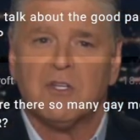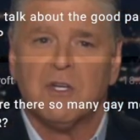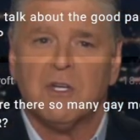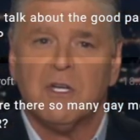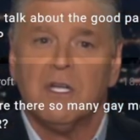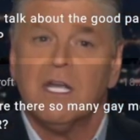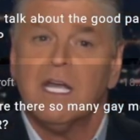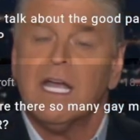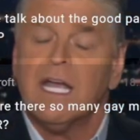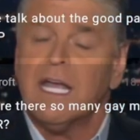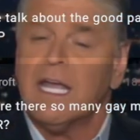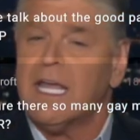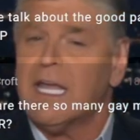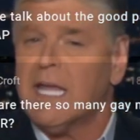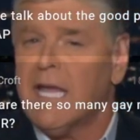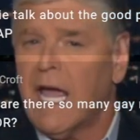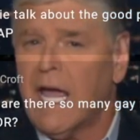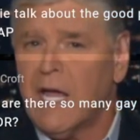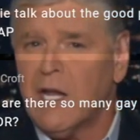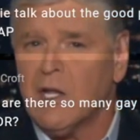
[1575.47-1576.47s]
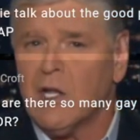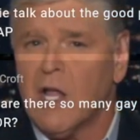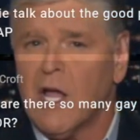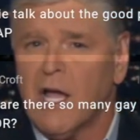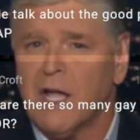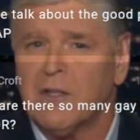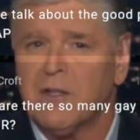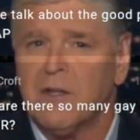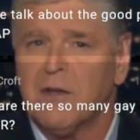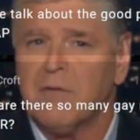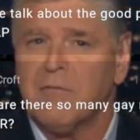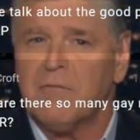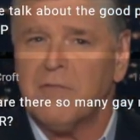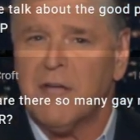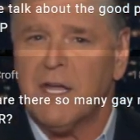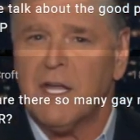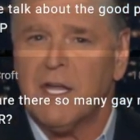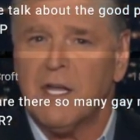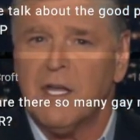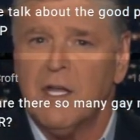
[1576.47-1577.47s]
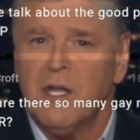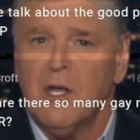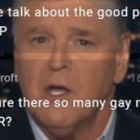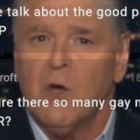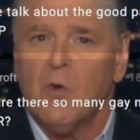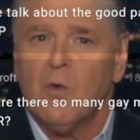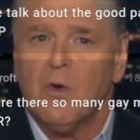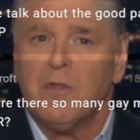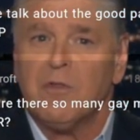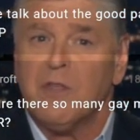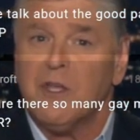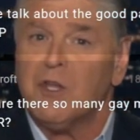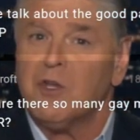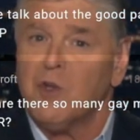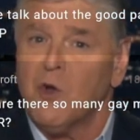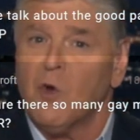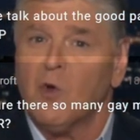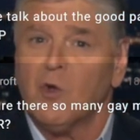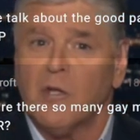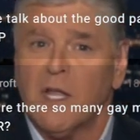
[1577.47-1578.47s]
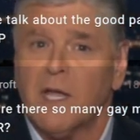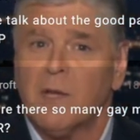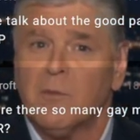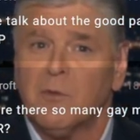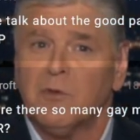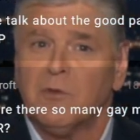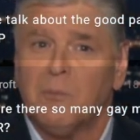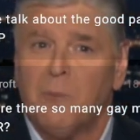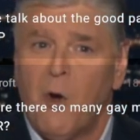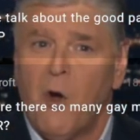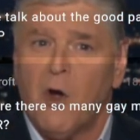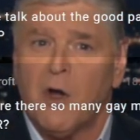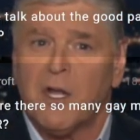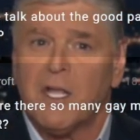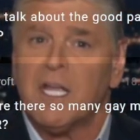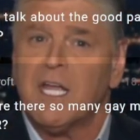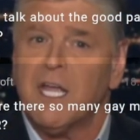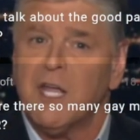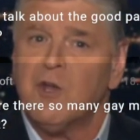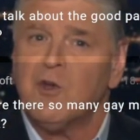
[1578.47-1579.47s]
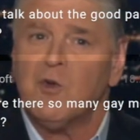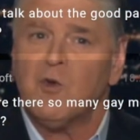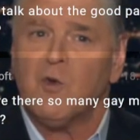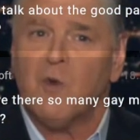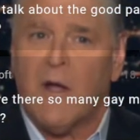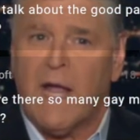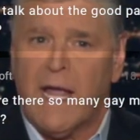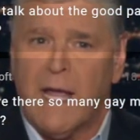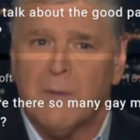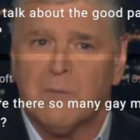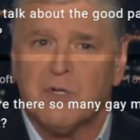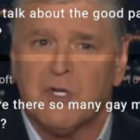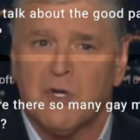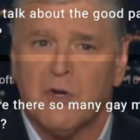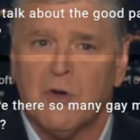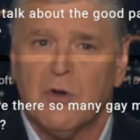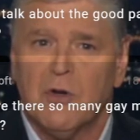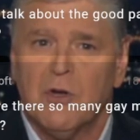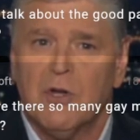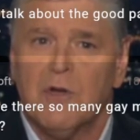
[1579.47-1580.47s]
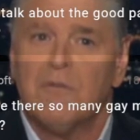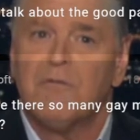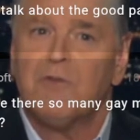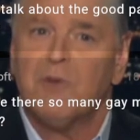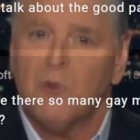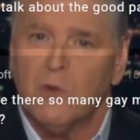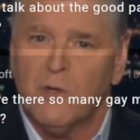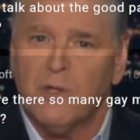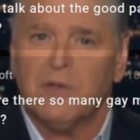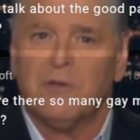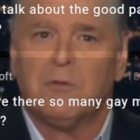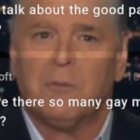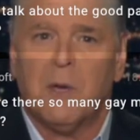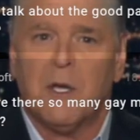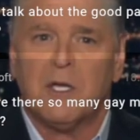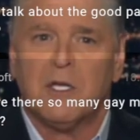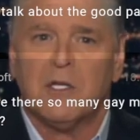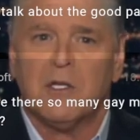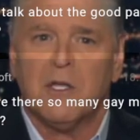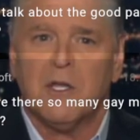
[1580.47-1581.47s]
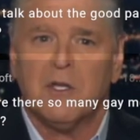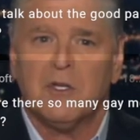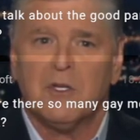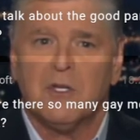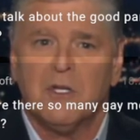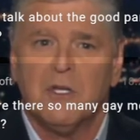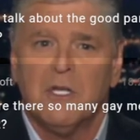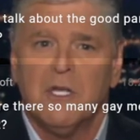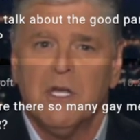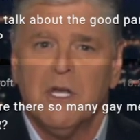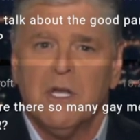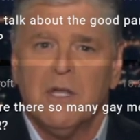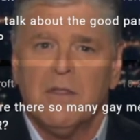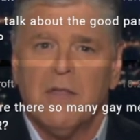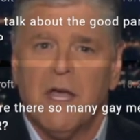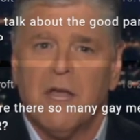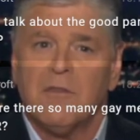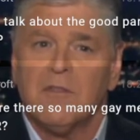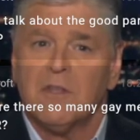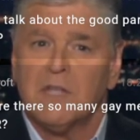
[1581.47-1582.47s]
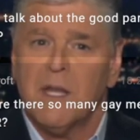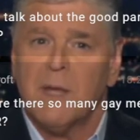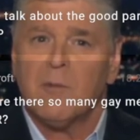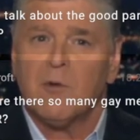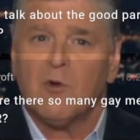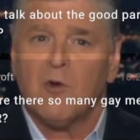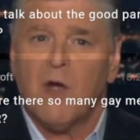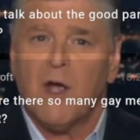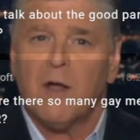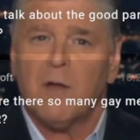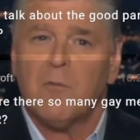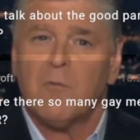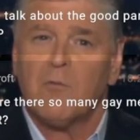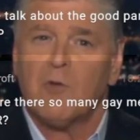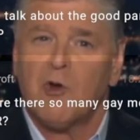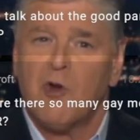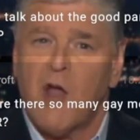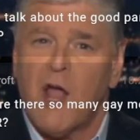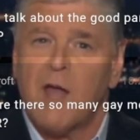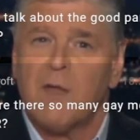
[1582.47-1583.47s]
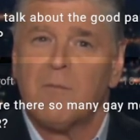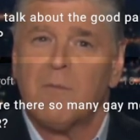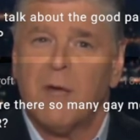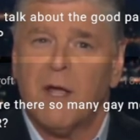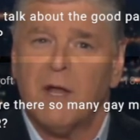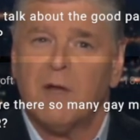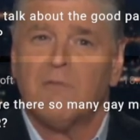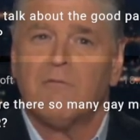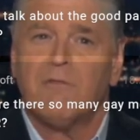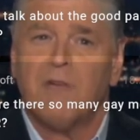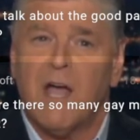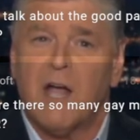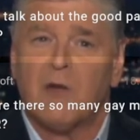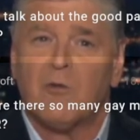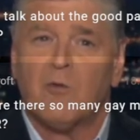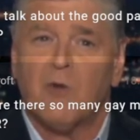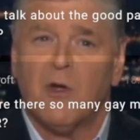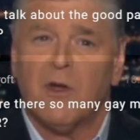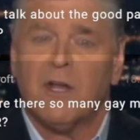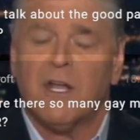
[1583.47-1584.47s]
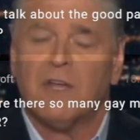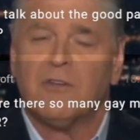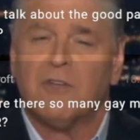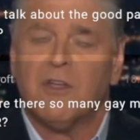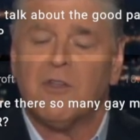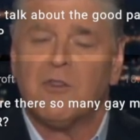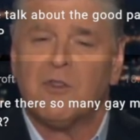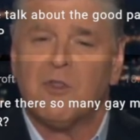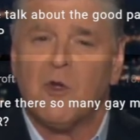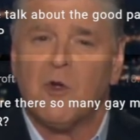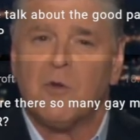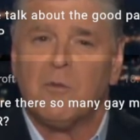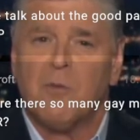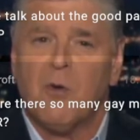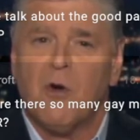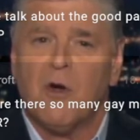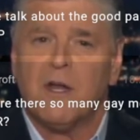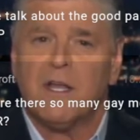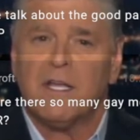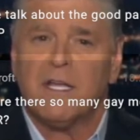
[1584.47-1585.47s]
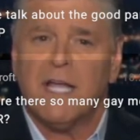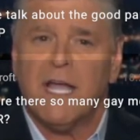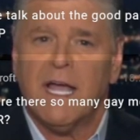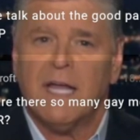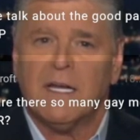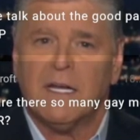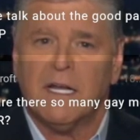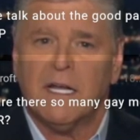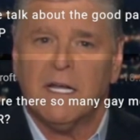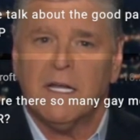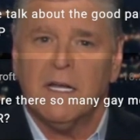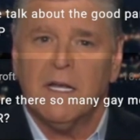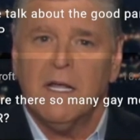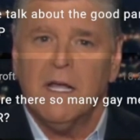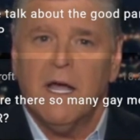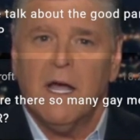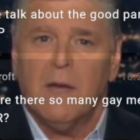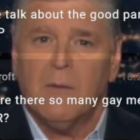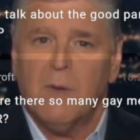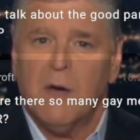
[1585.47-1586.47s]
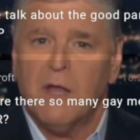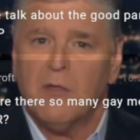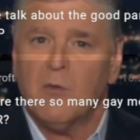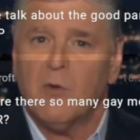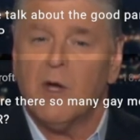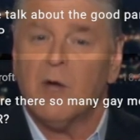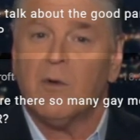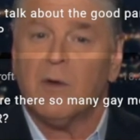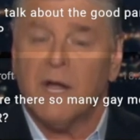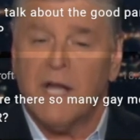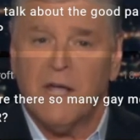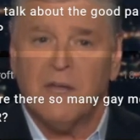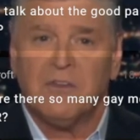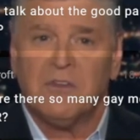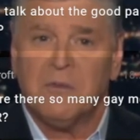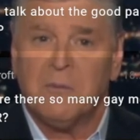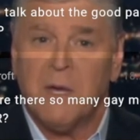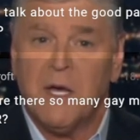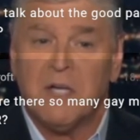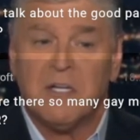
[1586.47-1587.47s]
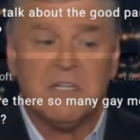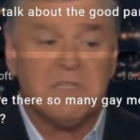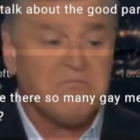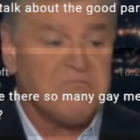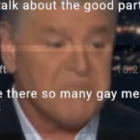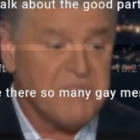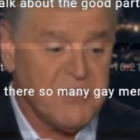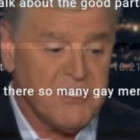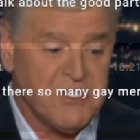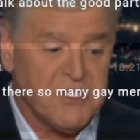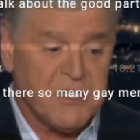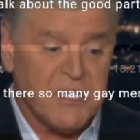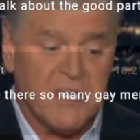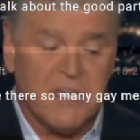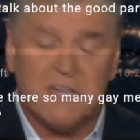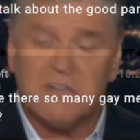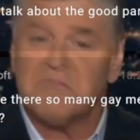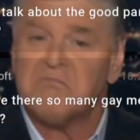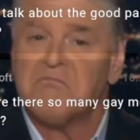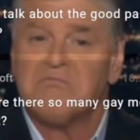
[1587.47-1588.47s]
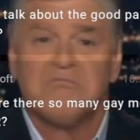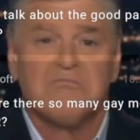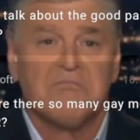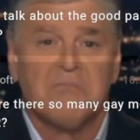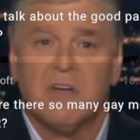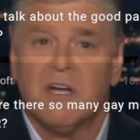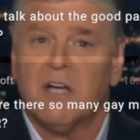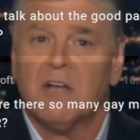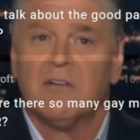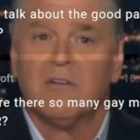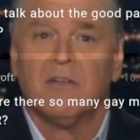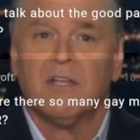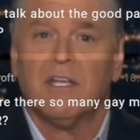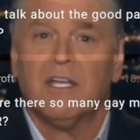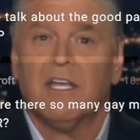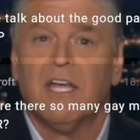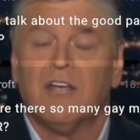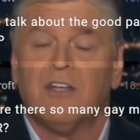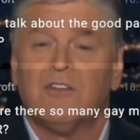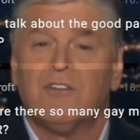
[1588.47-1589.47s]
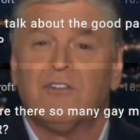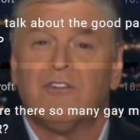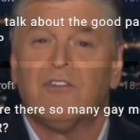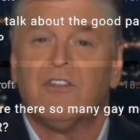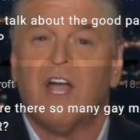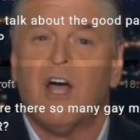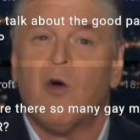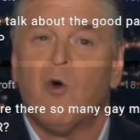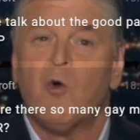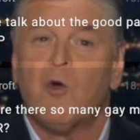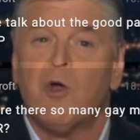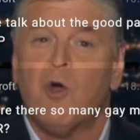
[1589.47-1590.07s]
the fact that, you know, when people, even Bronze Age pervert, they talk about prehistorical ages, what do we know about them? I mean, he makes a lot of the ignorance, the learned ignorance of scientists, but again, you know, falling into the same trap.